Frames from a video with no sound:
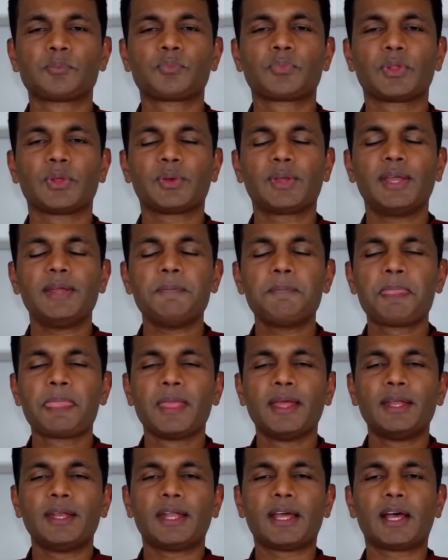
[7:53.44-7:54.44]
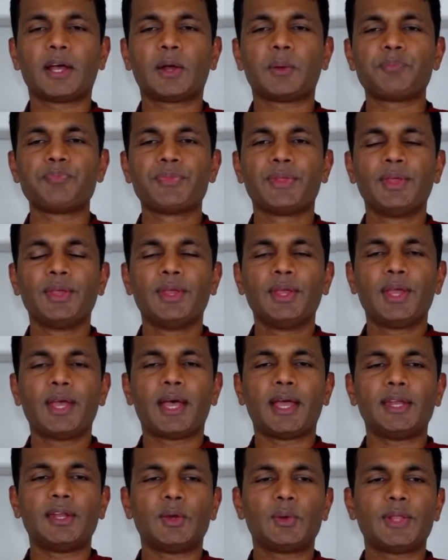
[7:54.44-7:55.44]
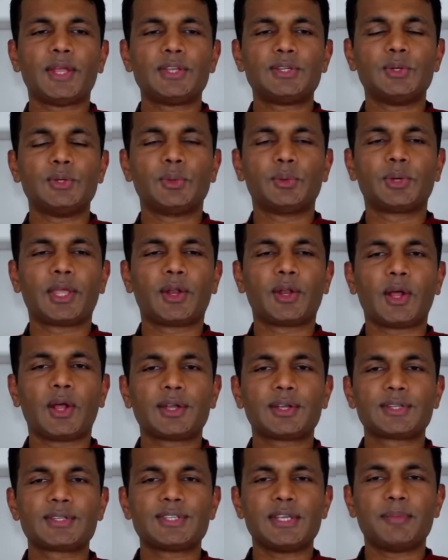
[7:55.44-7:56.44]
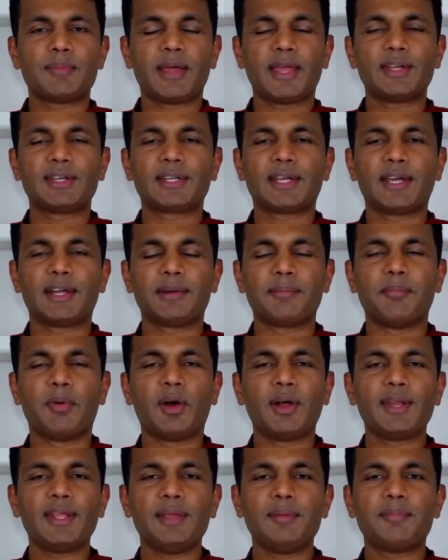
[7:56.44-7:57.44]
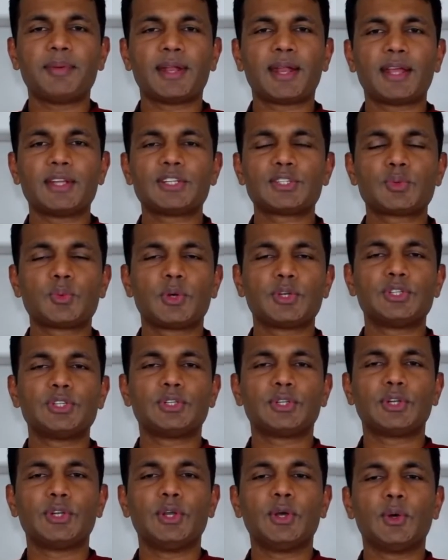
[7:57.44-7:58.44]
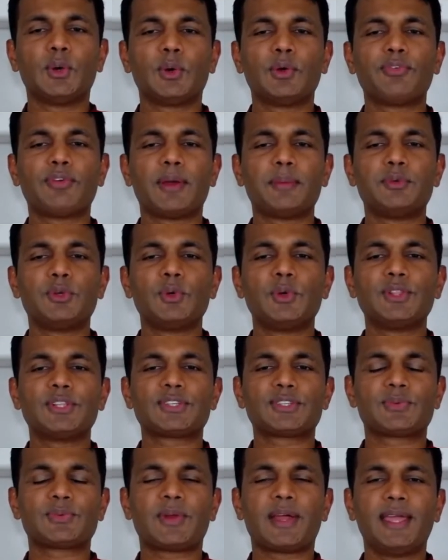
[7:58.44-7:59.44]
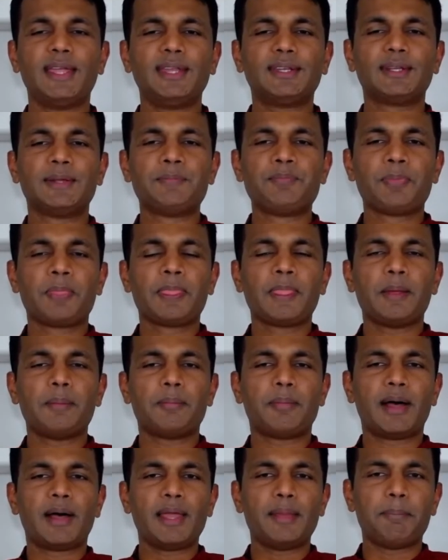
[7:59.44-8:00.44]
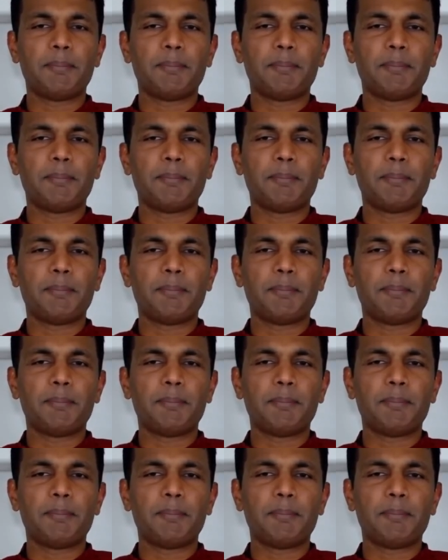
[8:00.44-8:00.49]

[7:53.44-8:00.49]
Okay, now I know that you cannot see my entire body, but I just want you to know if I'm doing this right, my